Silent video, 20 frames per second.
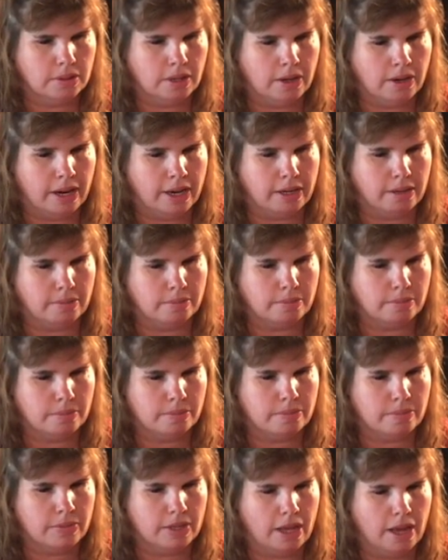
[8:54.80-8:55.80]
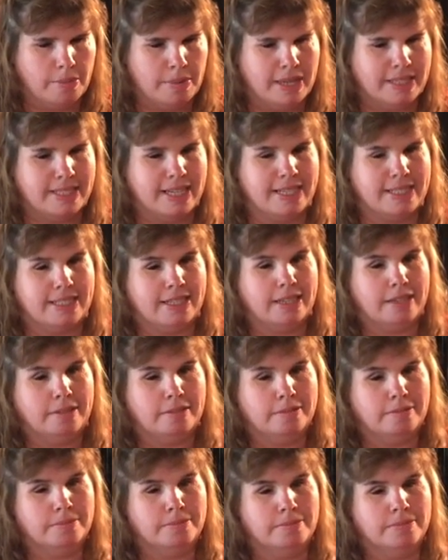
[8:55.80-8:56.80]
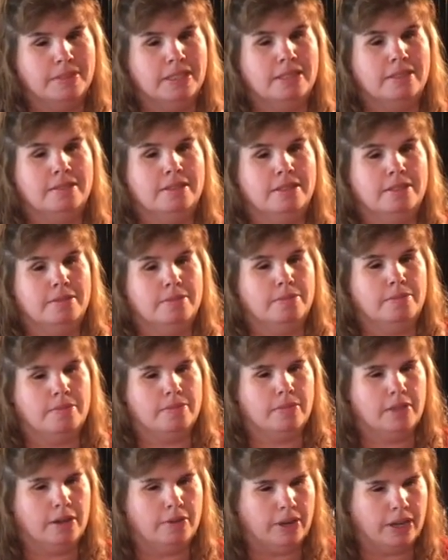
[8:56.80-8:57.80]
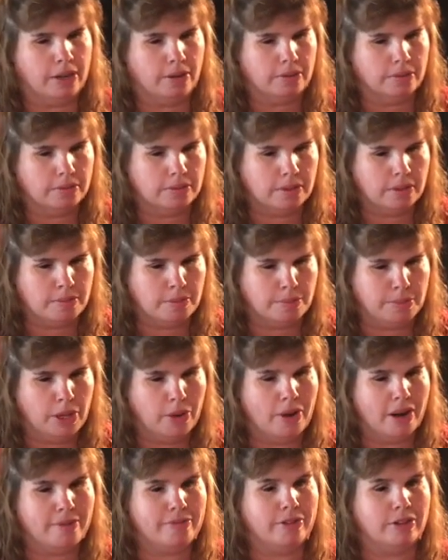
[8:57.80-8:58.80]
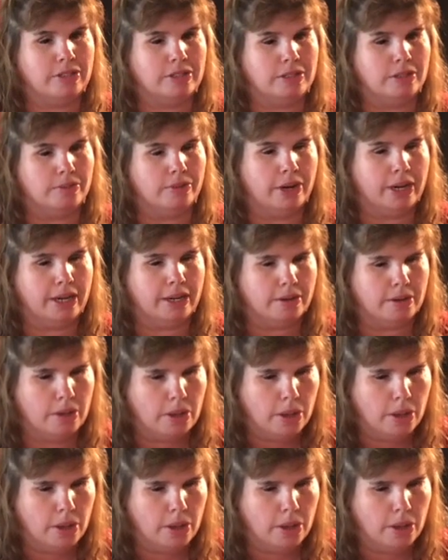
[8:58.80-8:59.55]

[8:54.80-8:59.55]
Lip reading: All right, I'm gonna taste it. Here we go. I'm gonna blow on it first, don't worry.